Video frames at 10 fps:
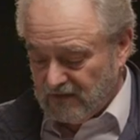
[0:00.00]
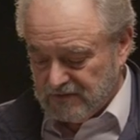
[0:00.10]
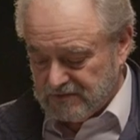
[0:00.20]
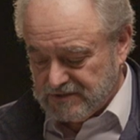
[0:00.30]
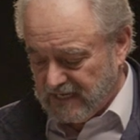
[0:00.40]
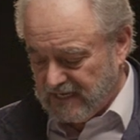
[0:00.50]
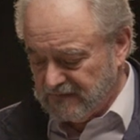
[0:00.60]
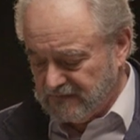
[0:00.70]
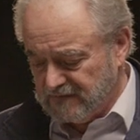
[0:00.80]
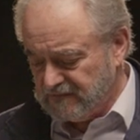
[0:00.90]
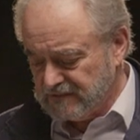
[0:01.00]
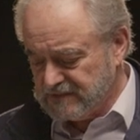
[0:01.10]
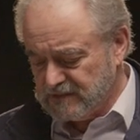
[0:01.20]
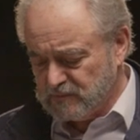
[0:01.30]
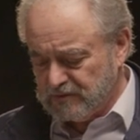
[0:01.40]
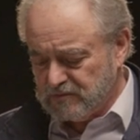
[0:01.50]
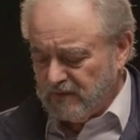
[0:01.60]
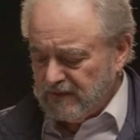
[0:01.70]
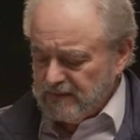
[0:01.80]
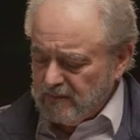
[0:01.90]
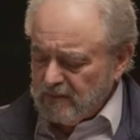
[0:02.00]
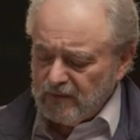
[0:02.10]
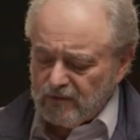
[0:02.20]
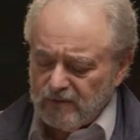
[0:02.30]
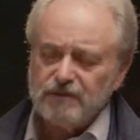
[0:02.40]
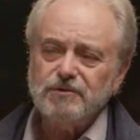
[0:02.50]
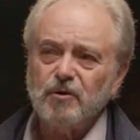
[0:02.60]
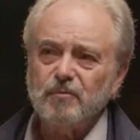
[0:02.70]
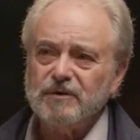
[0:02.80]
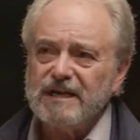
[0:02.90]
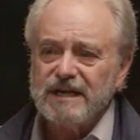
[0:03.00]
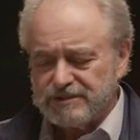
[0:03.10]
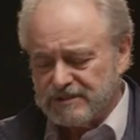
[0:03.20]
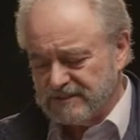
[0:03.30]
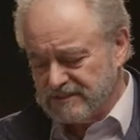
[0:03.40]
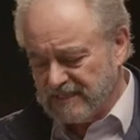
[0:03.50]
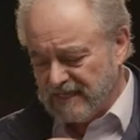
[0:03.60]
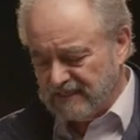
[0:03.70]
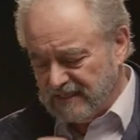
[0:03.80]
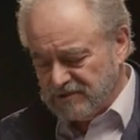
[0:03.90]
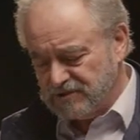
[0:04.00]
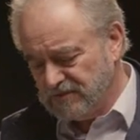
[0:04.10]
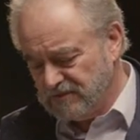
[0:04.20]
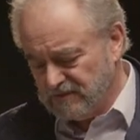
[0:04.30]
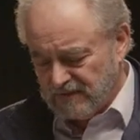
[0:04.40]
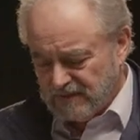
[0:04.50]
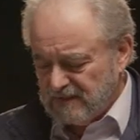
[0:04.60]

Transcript: understand the differences between the biblical interpretations at issue,